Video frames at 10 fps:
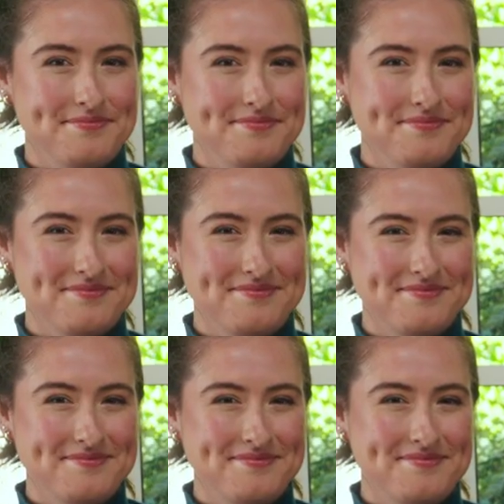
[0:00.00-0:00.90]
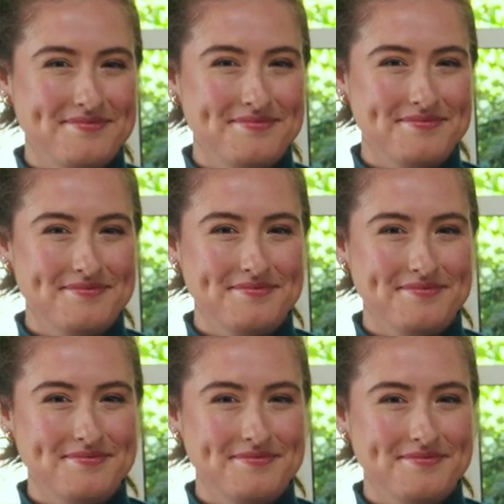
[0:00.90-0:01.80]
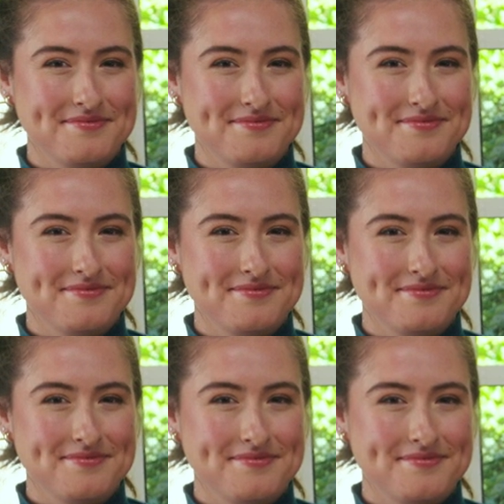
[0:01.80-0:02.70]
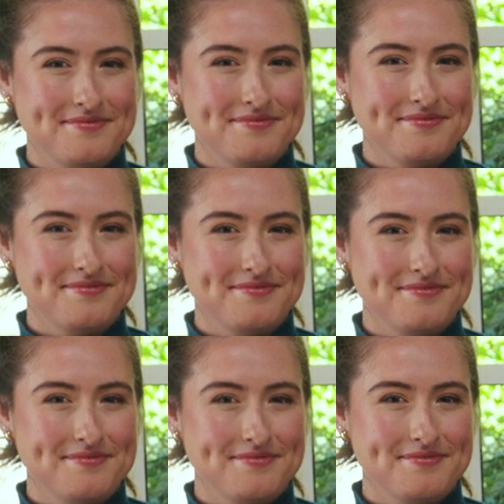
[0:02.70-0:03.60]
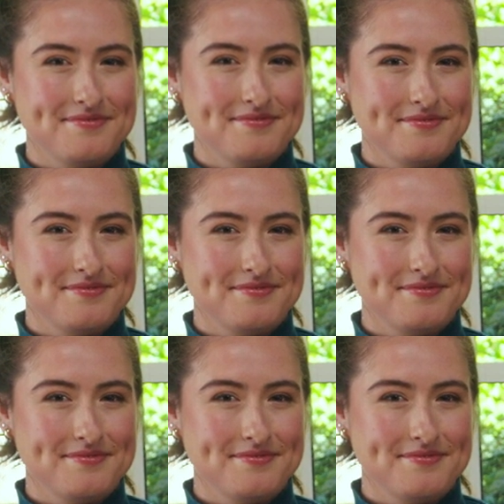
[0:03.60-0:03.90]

(not speaking)